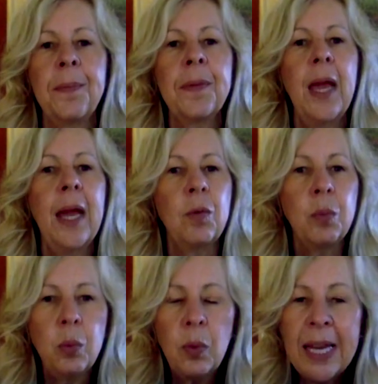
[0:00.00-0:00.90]

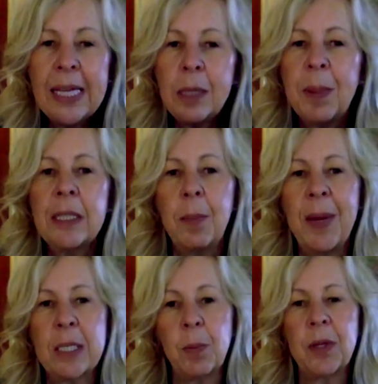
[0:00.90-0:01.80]
and really being the
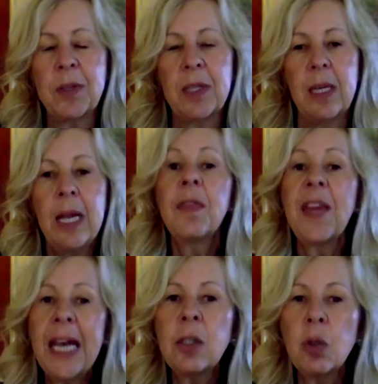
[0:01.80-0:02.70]
best person, then
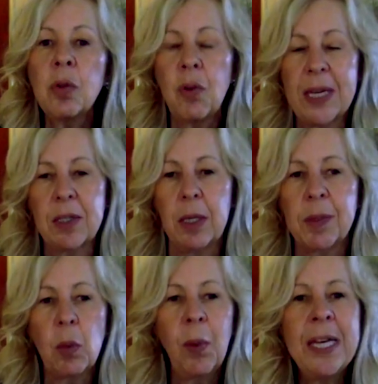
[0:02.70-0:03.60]
I do trust him.
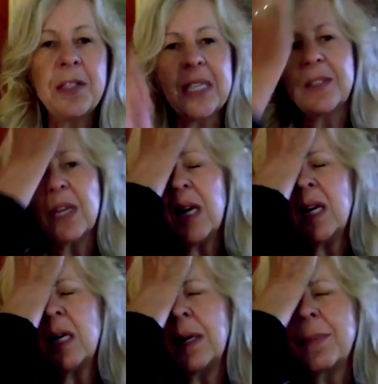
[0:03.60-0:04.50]
So when he says,
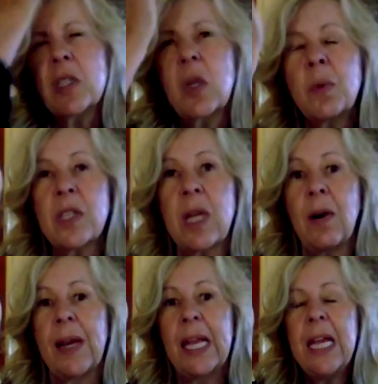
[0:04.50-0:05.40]
Oh, I'm so
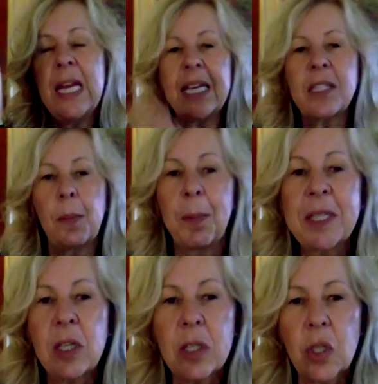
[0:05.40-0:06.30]
sorry, he has a
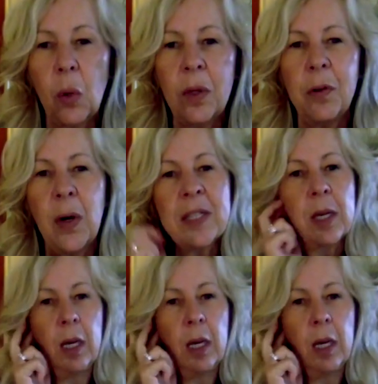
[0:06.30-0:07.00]
business tone of voice.